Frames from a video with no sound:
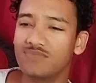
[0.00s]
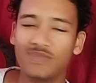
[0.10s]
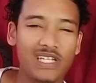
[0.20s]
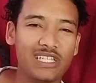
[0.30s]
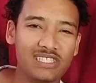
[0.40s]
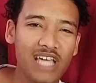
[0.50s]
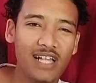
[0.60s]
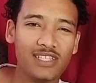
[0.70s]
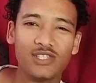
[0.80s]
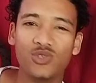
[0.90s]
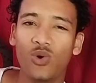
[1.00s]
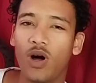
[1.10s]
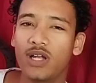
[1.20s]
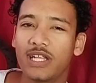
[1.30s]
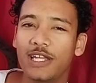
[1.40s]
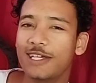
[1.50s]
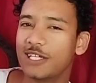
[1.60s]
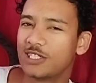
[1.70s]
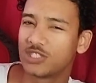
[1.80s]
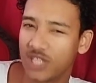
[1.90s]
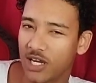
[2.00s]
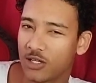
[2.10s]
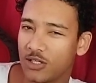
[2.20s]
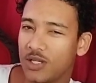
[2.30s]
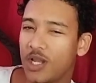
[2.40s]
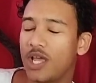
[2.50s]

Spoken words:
results. You aren't really gonna struggle